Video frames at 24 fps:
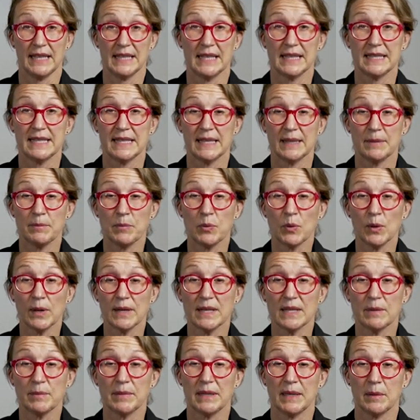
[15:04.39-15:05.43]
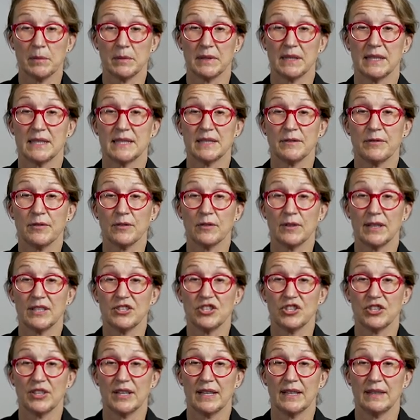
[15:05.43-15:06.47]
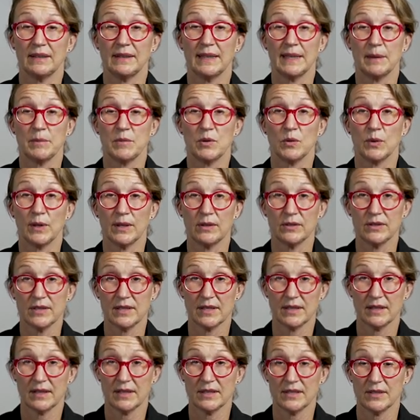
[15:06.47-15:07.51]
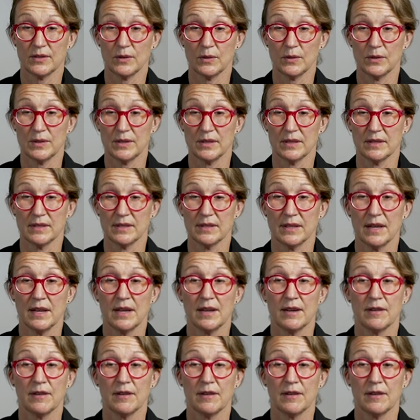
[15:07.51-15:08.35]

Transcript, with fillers: and it's important to be able to differentiate lambdoidal synostosis